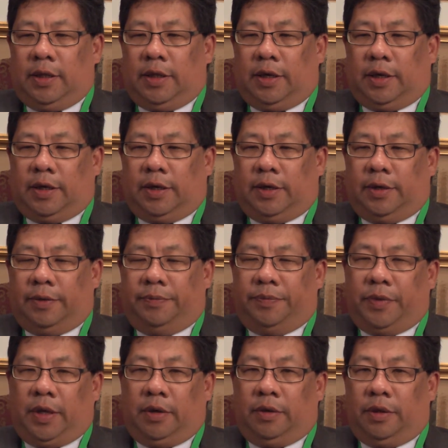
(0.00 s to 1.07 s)
the,
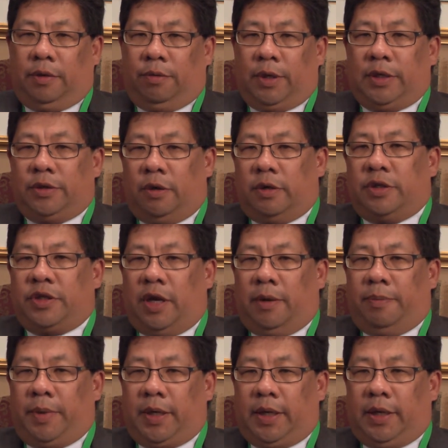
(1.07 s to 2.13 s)
um, you know, the resource
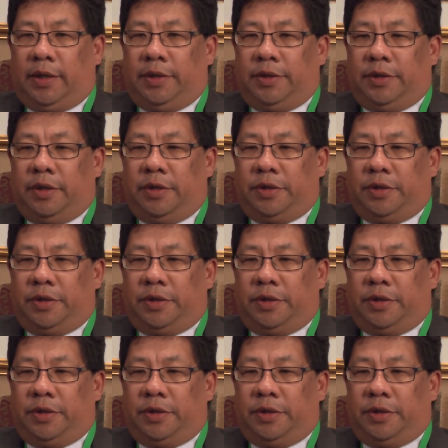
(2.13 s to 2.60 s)
companies.